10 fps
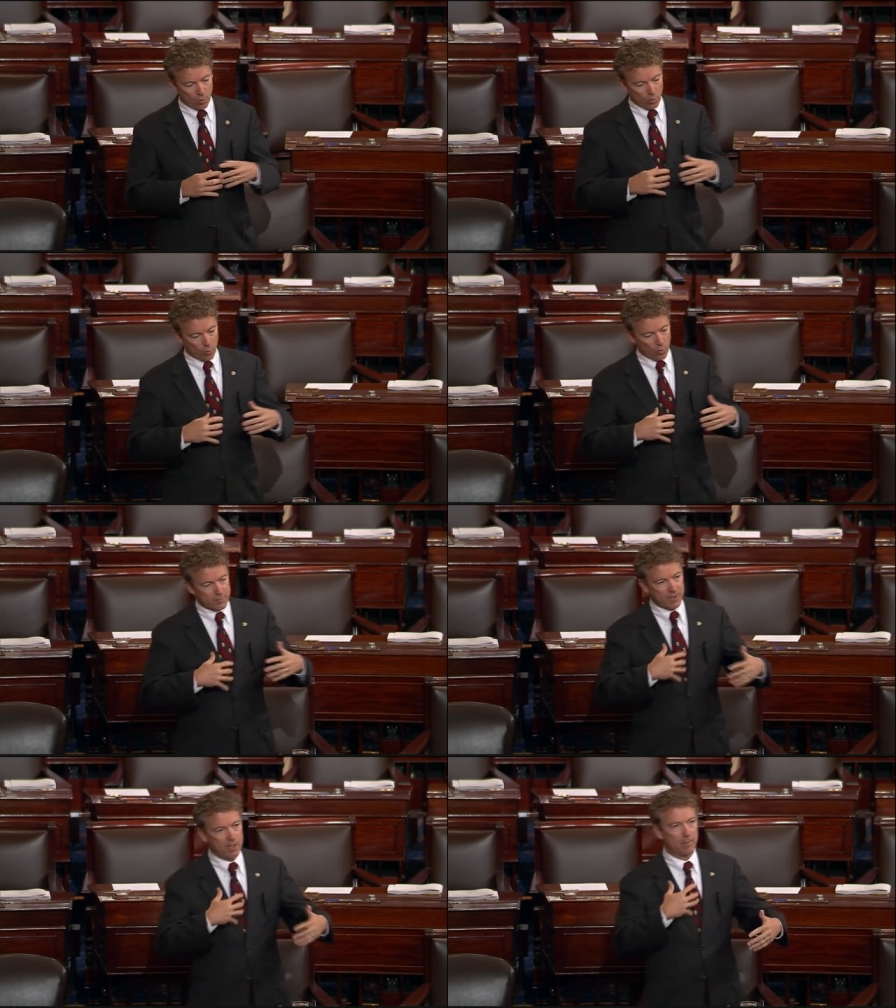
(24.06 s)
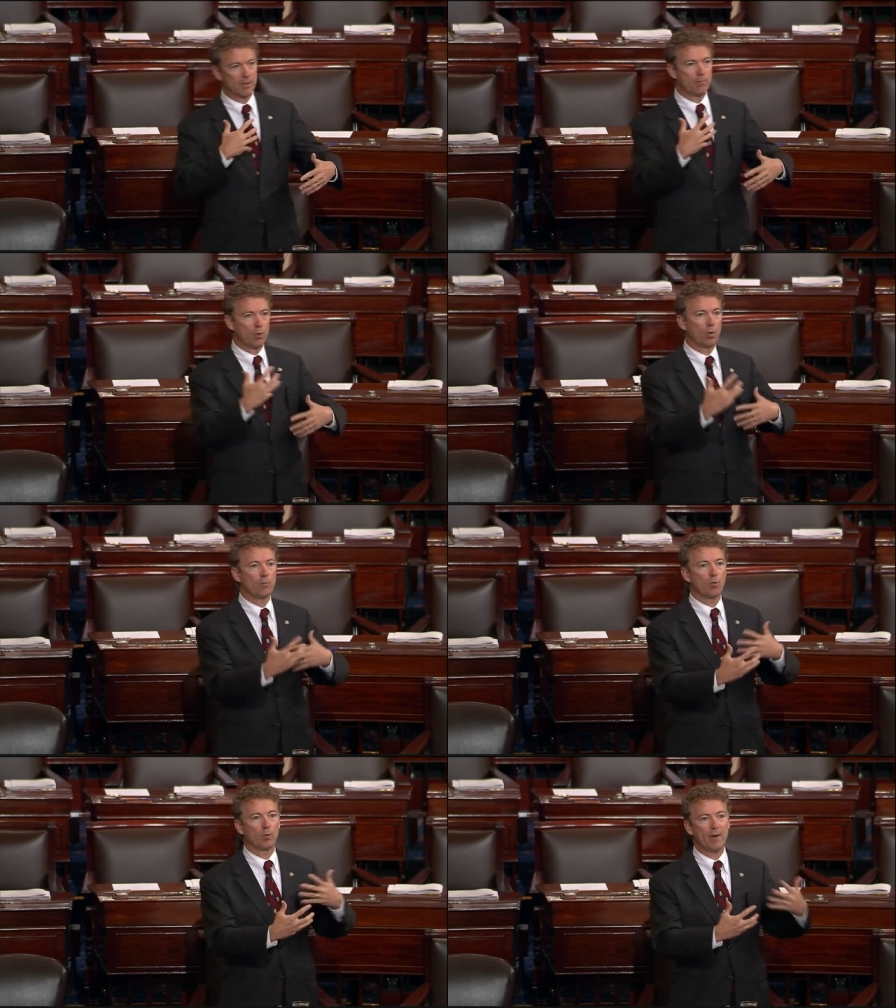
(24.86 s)
was becoming more
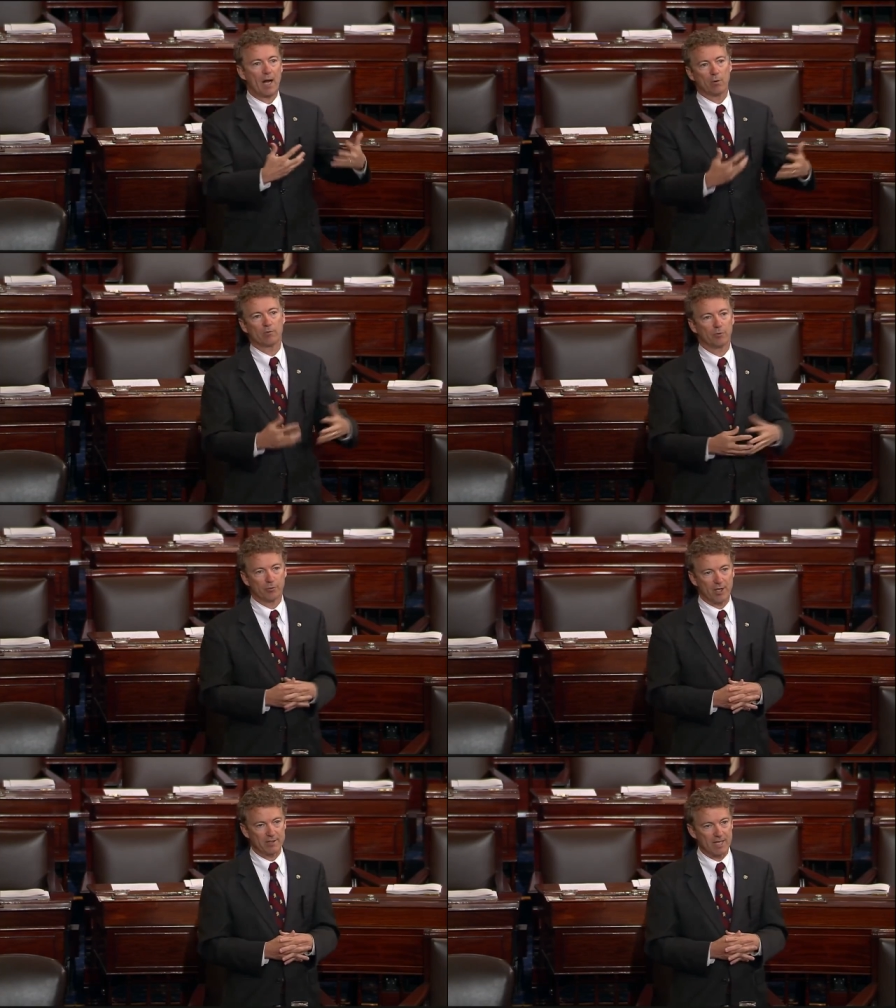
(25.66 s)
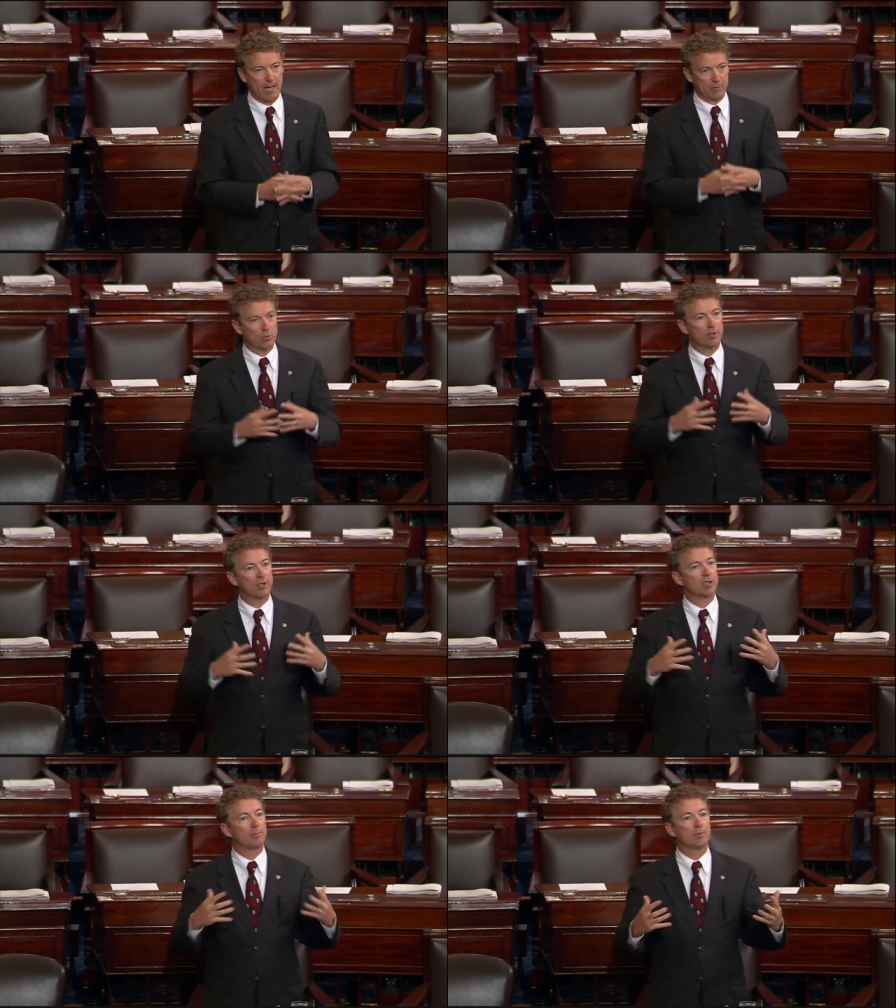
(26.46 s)
and more powerful at that time. It was one of
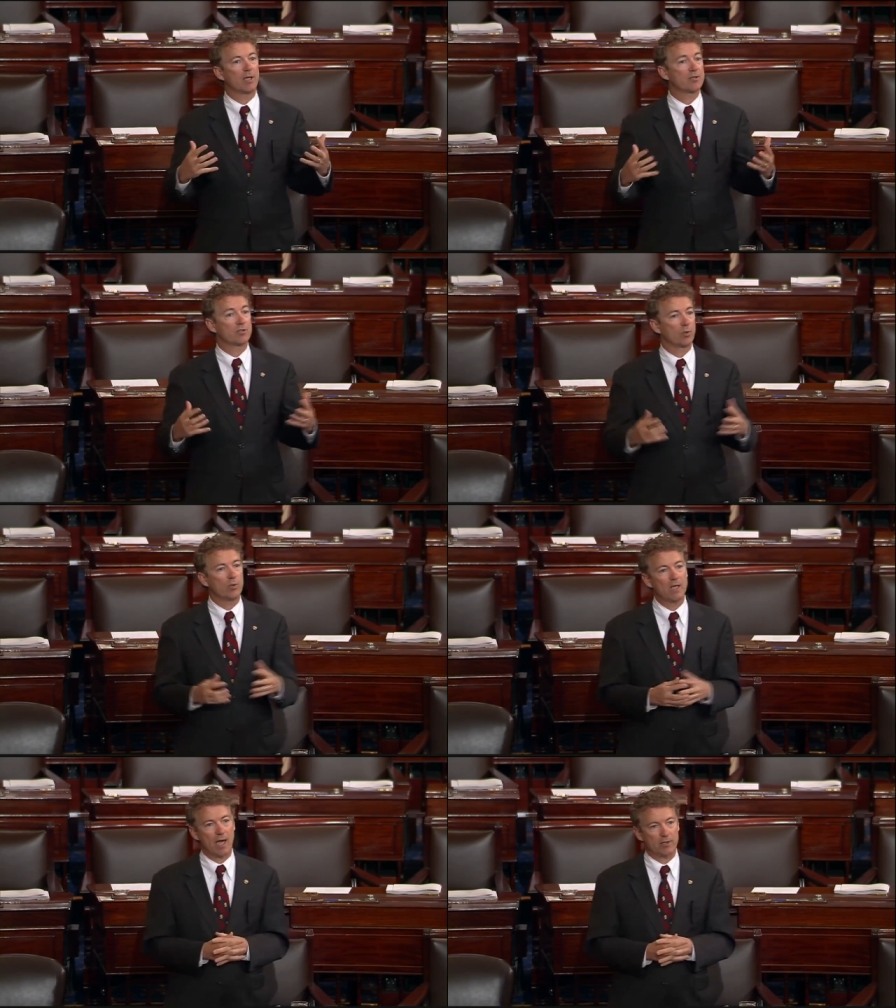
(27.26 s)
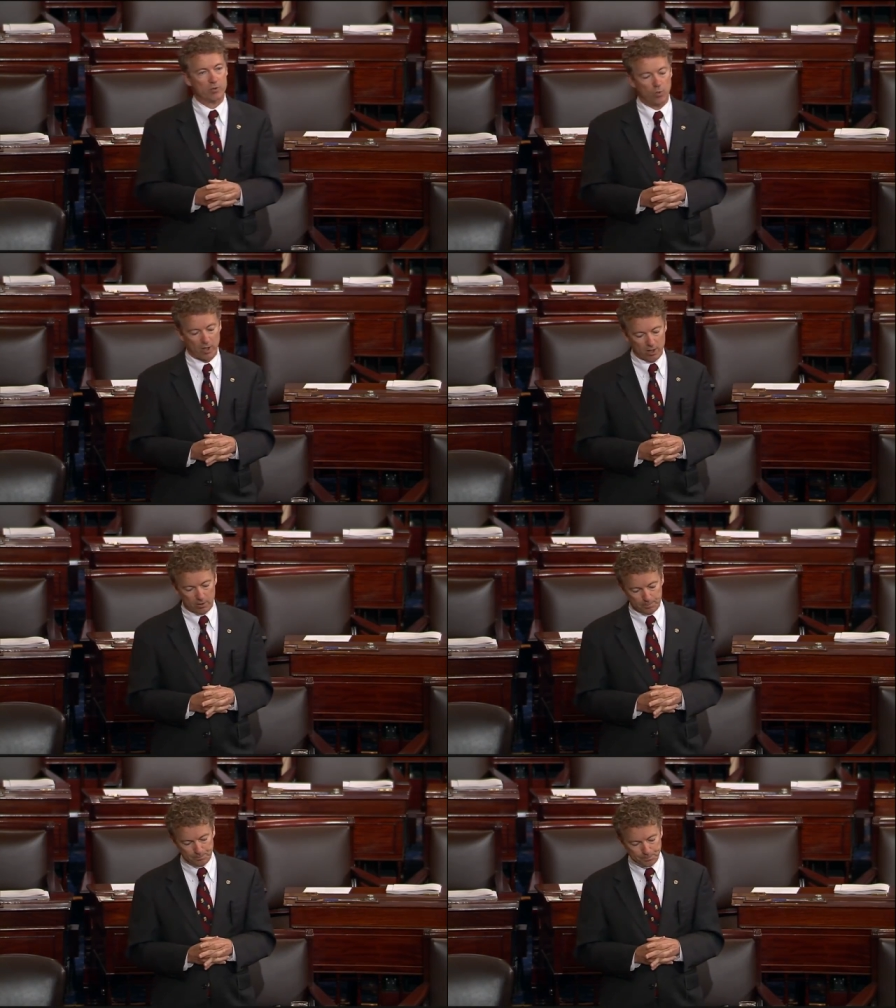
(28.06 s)
the complaints that we had as
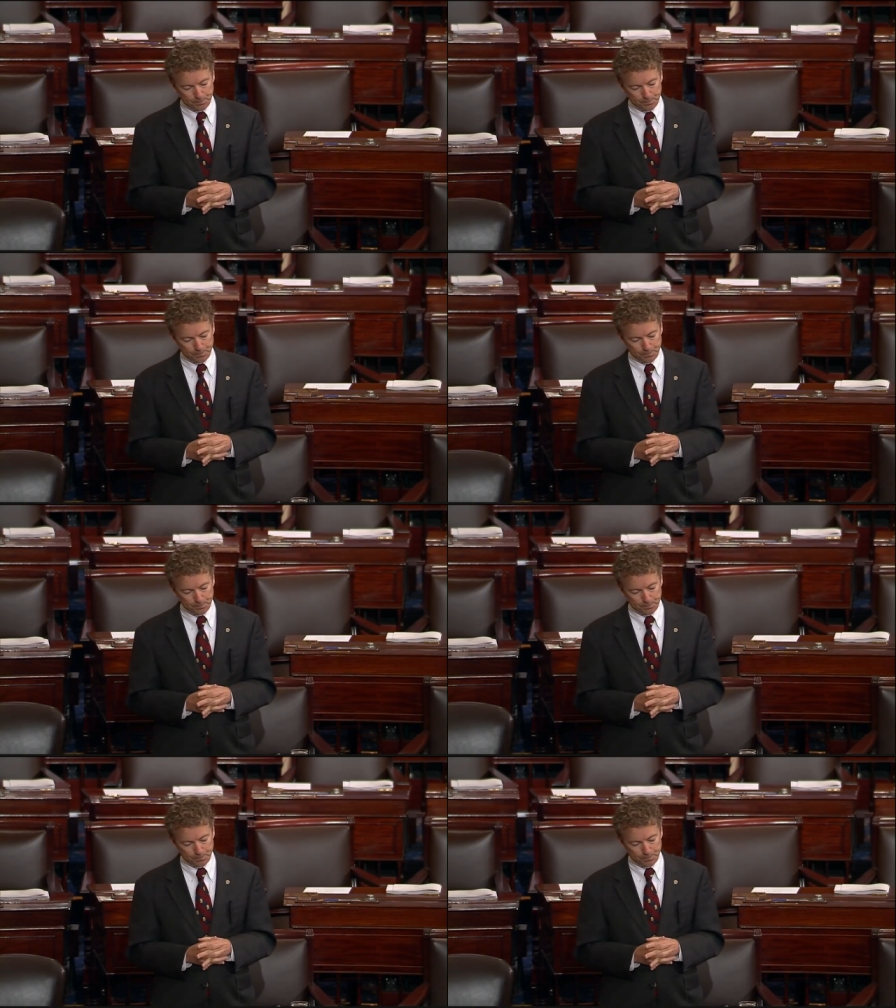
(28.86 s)
well.